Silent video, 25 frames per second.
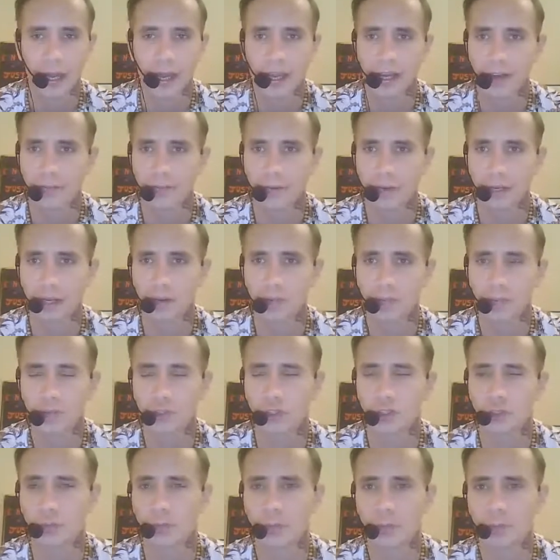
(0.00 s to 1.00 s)
Anything,
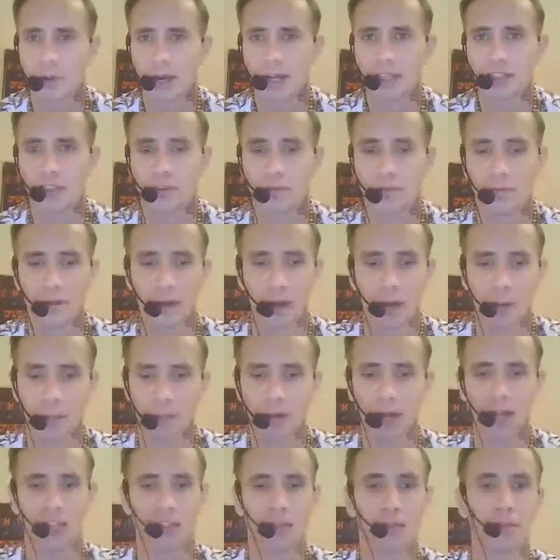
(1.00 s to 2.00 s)
I
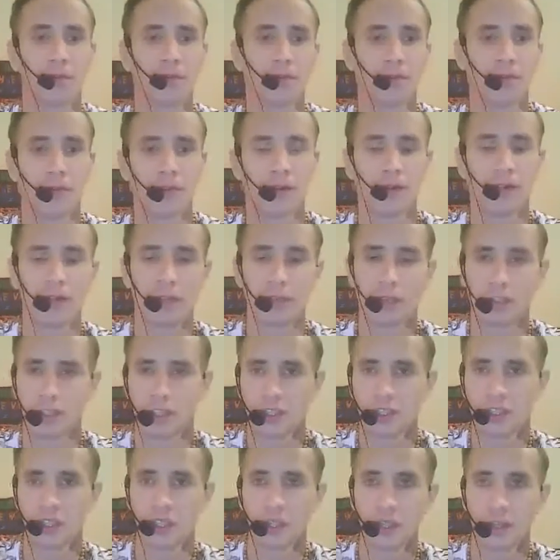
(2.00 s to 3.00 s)
practice my theory
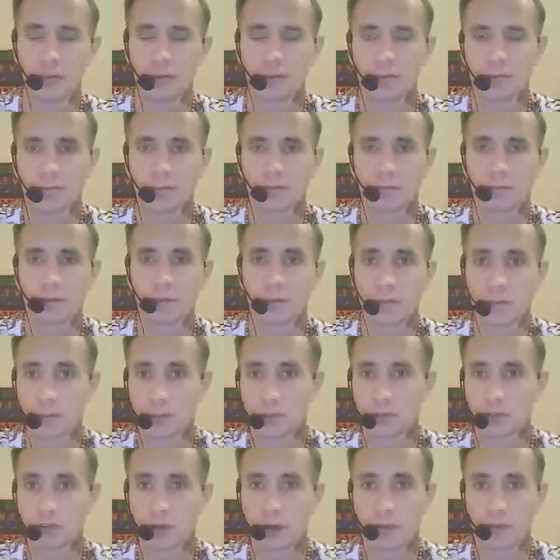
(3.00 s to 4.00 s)
sitting here for
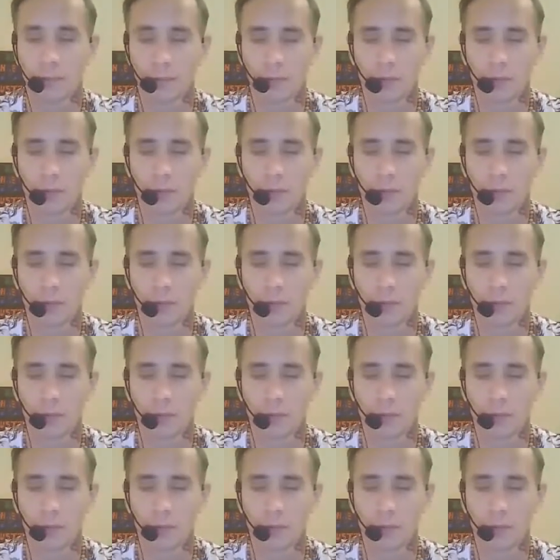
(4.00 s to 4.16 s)
driving.